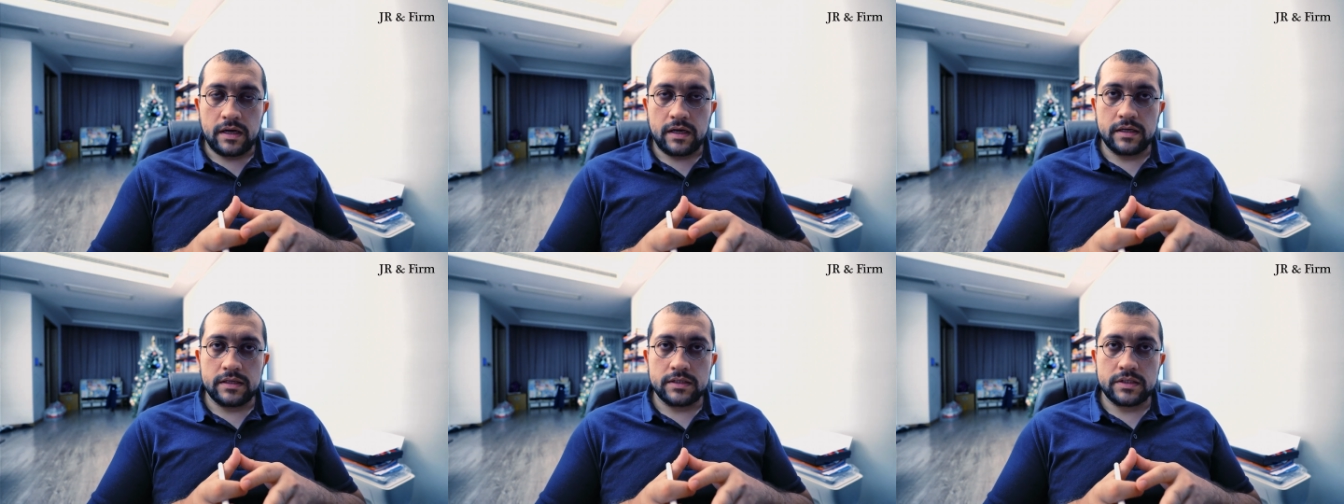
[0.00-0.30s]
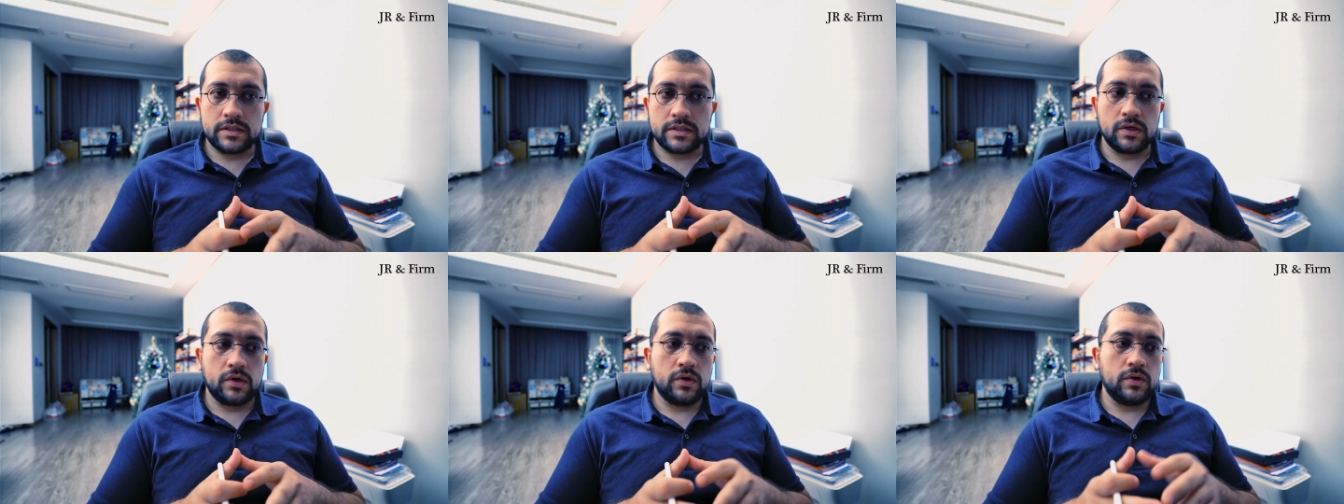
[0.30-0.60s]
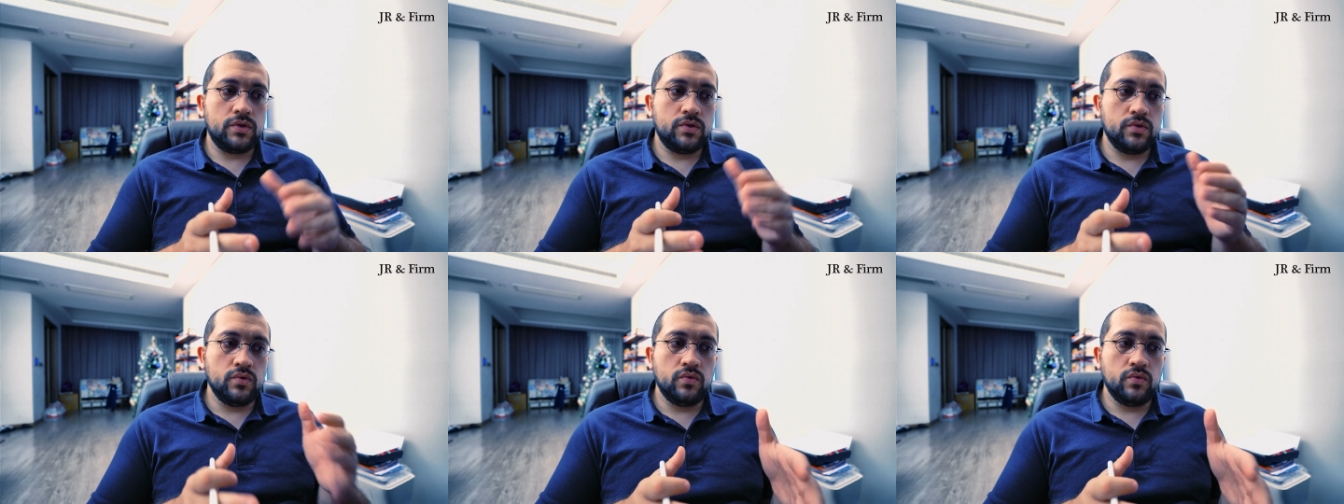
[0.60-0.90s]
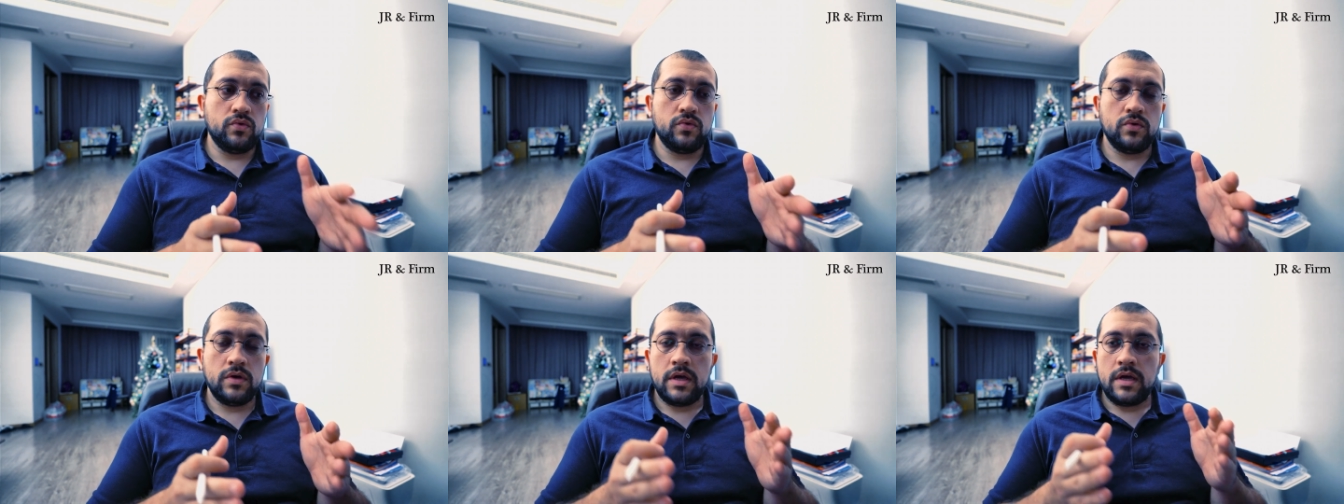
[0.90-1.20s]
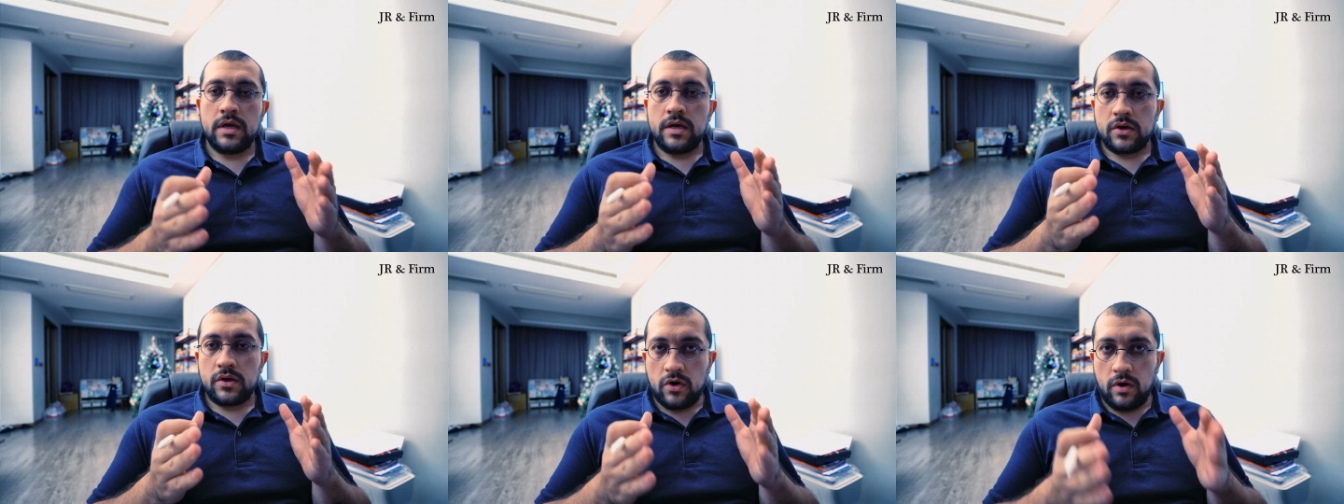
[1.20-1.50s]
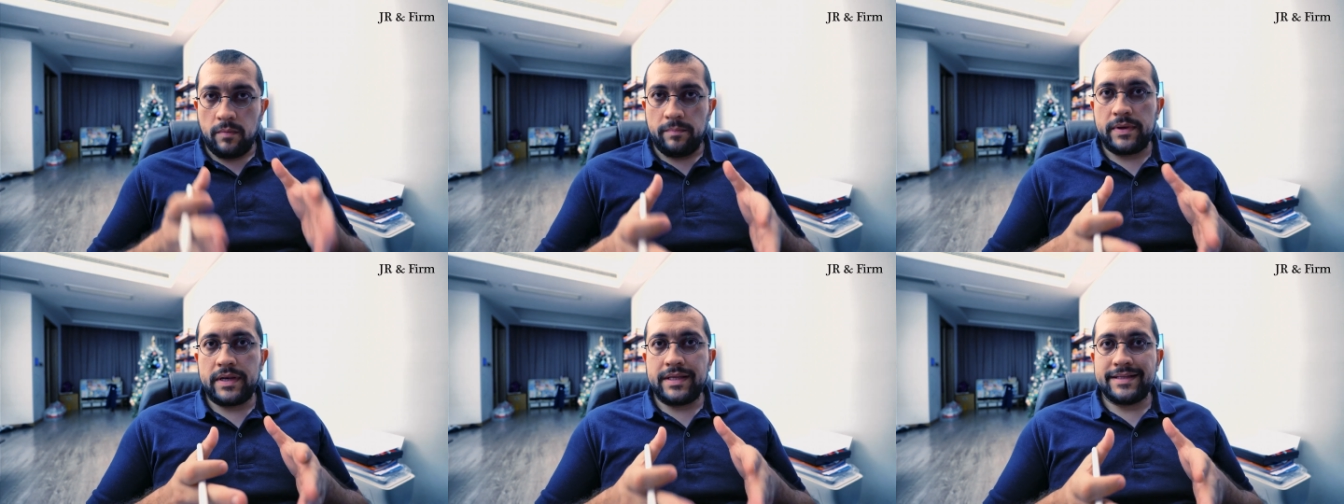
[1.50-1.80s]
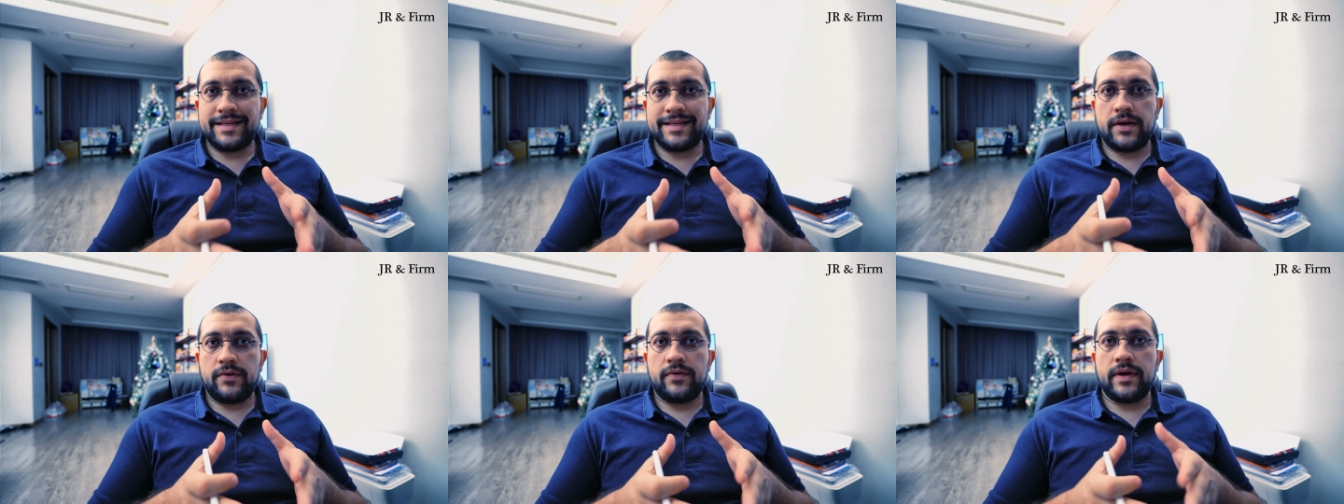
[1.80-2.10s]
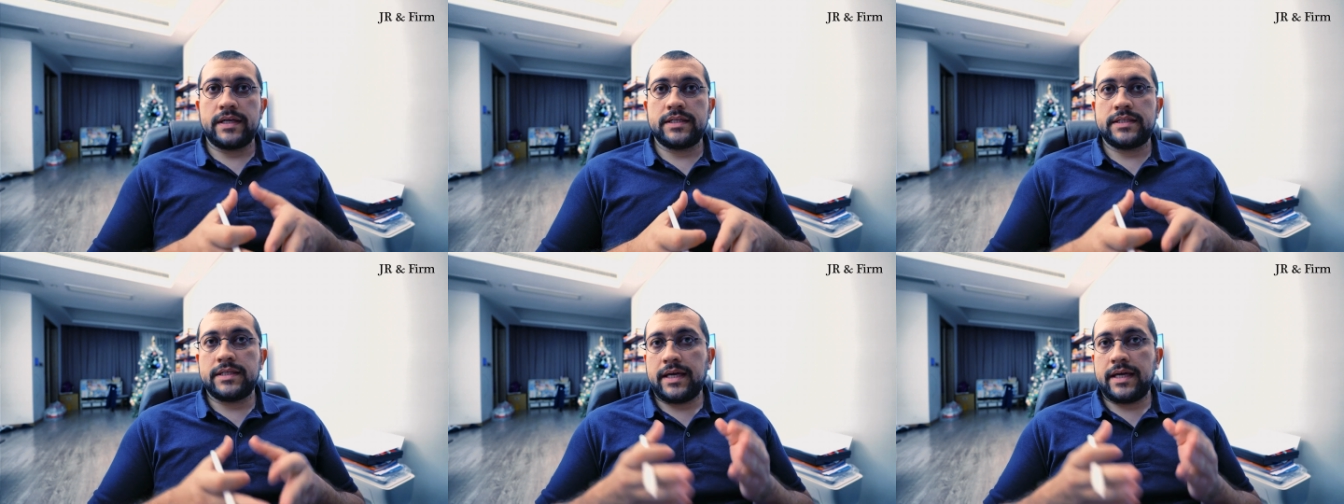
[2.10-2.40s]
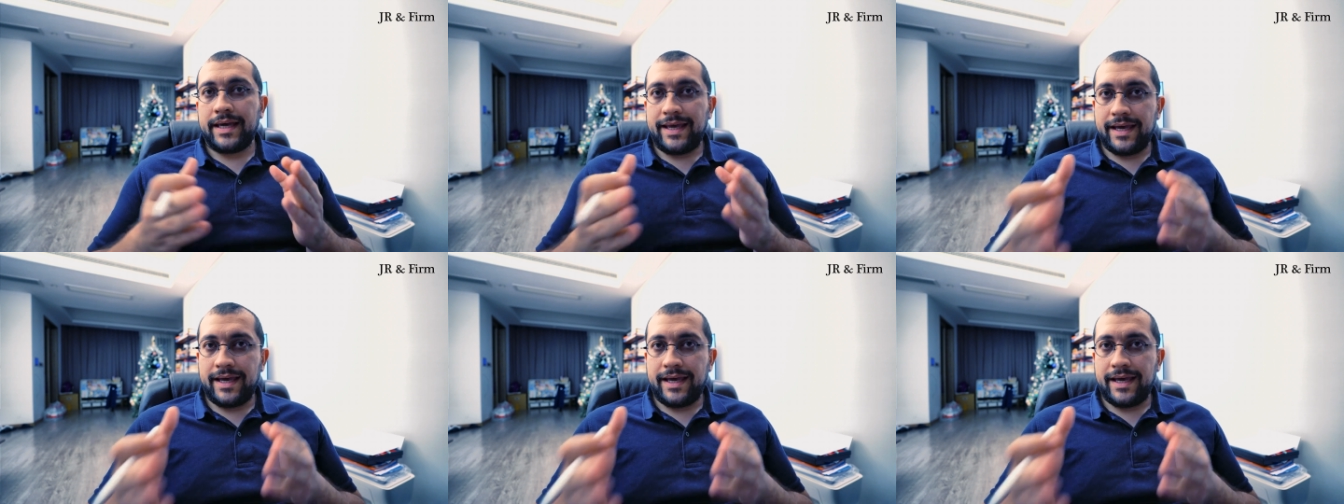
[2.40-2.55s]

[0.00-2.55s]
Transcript: So you, company director,